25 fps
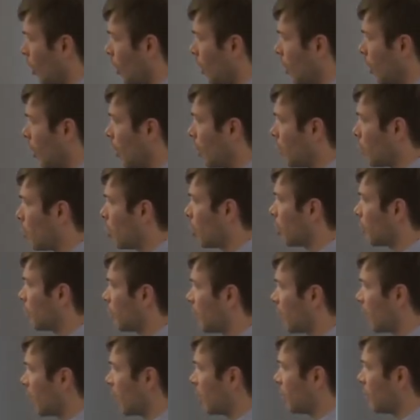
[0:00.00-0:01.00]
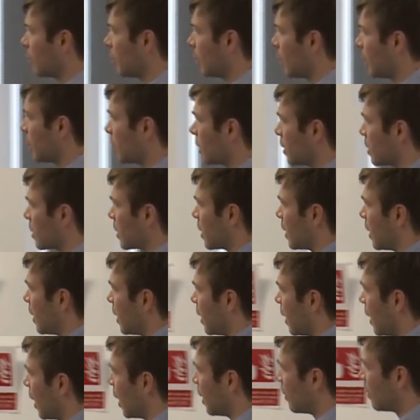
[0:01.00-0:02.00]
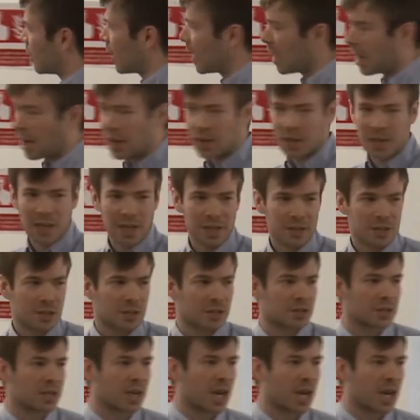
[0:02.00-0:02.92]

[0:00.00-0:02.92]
And one thing I've learnt uh, the hard lessons that